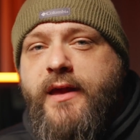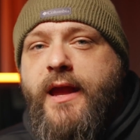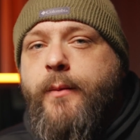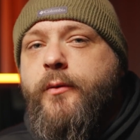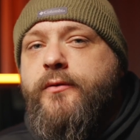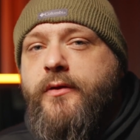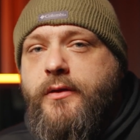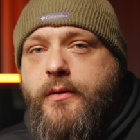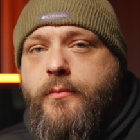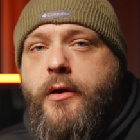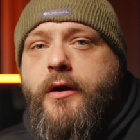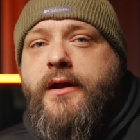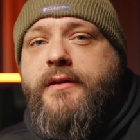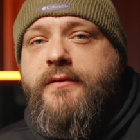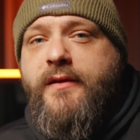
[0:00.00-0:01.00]
cameras on the
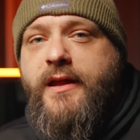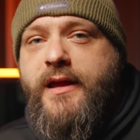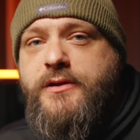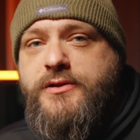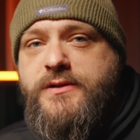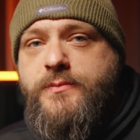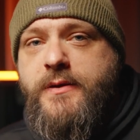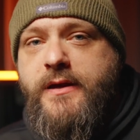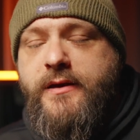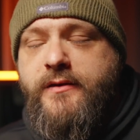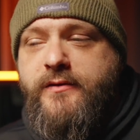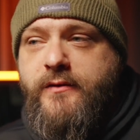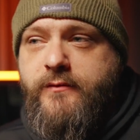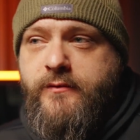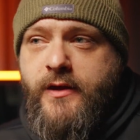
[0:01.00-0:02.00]
market today, just
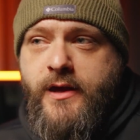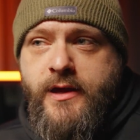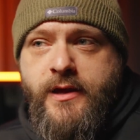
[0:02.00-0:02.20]
because of